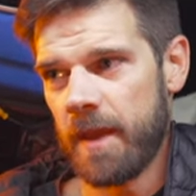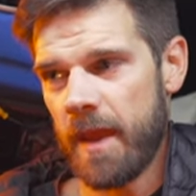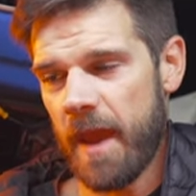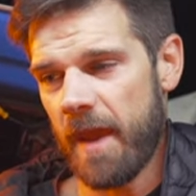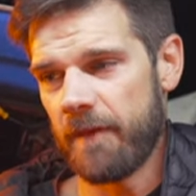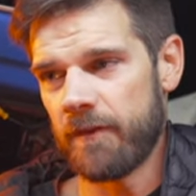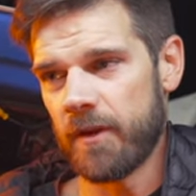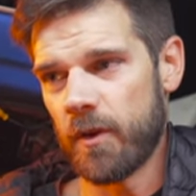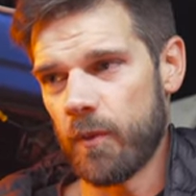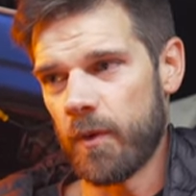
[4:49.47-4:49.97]

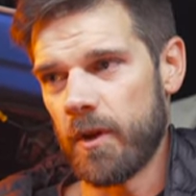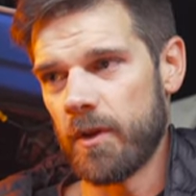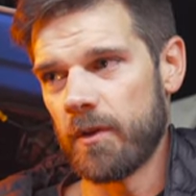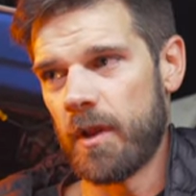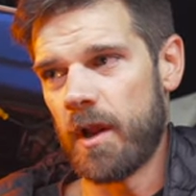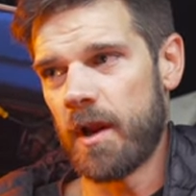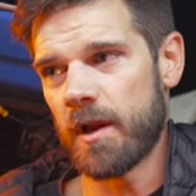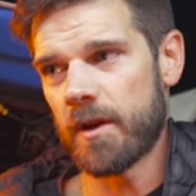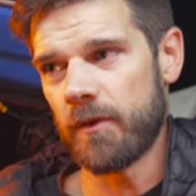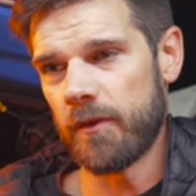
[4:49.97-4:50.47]
Having a rear
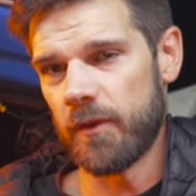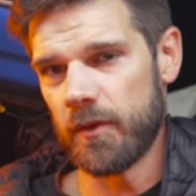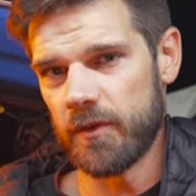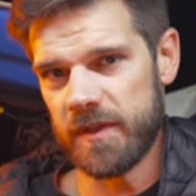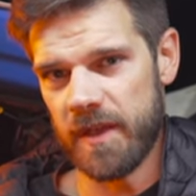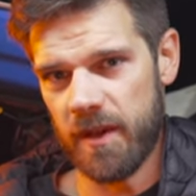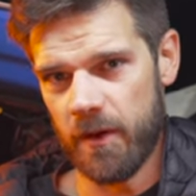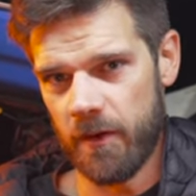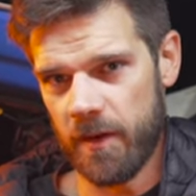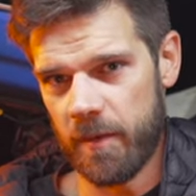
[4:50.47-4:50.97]
locker in their
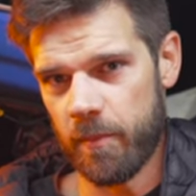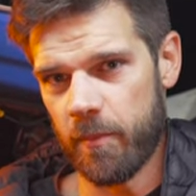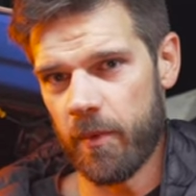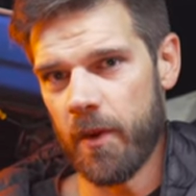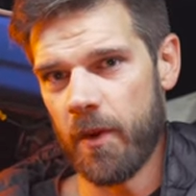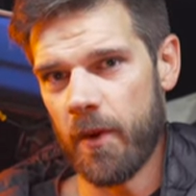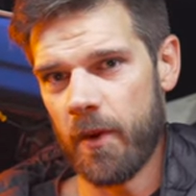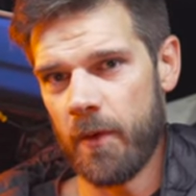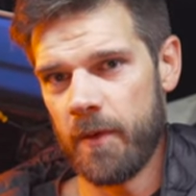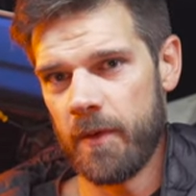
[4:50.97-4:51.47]
T R D
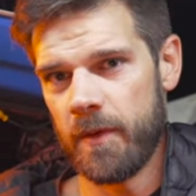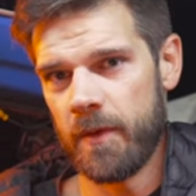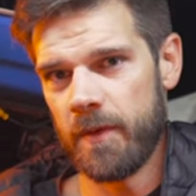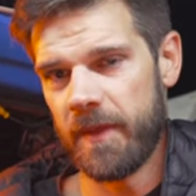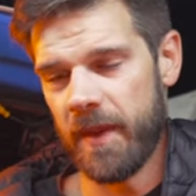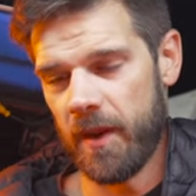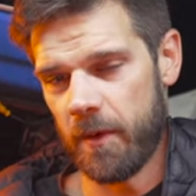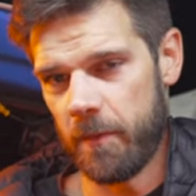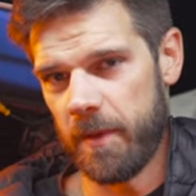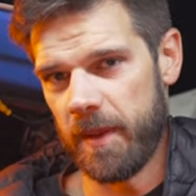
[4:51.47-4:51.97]
Pro,
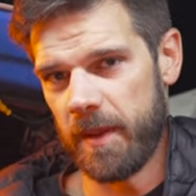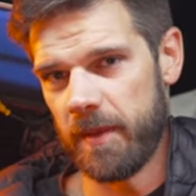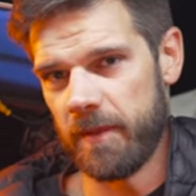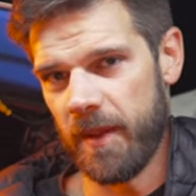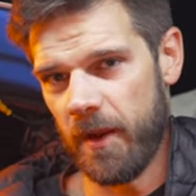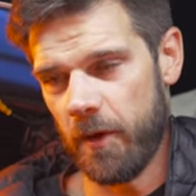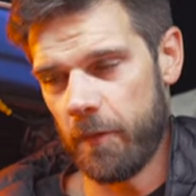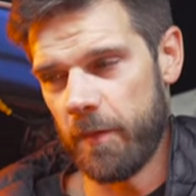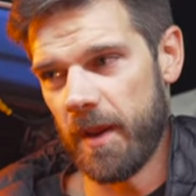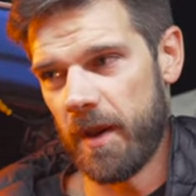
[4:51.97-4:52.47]
that'll be
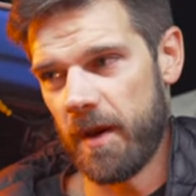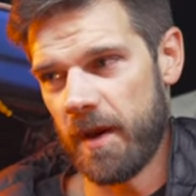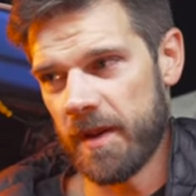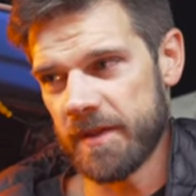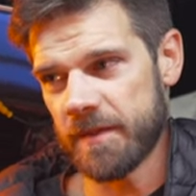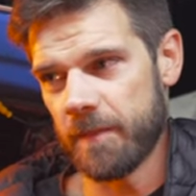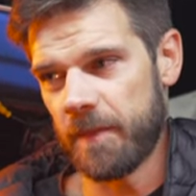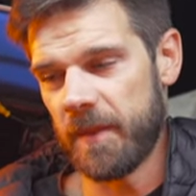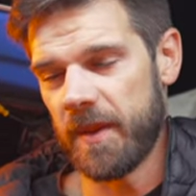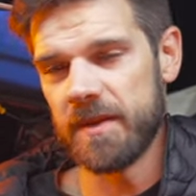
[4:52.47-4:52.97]
that'll be
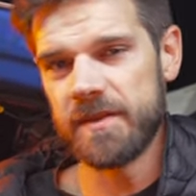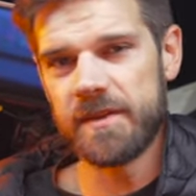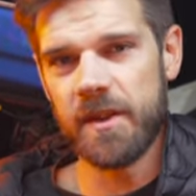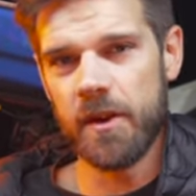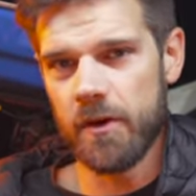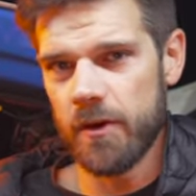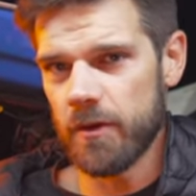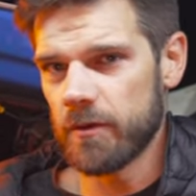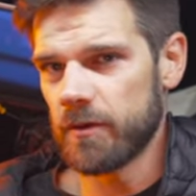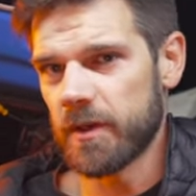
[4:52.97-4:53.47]
awesome. The
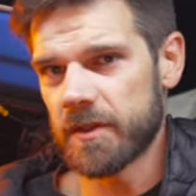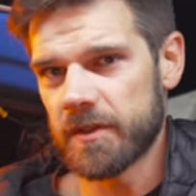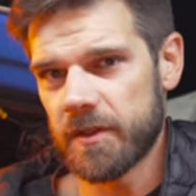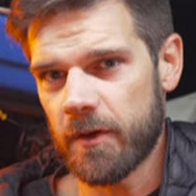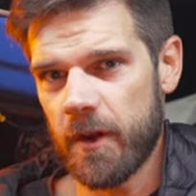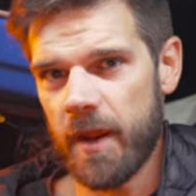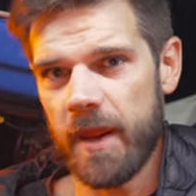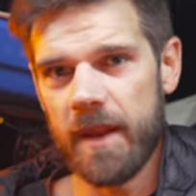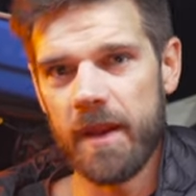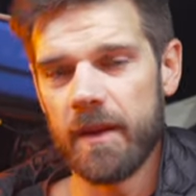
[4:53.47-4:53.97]
interior looks
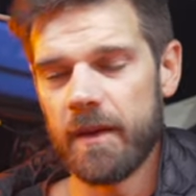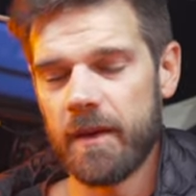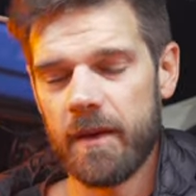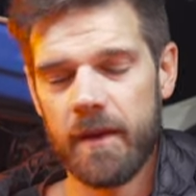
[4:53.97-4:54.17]
great.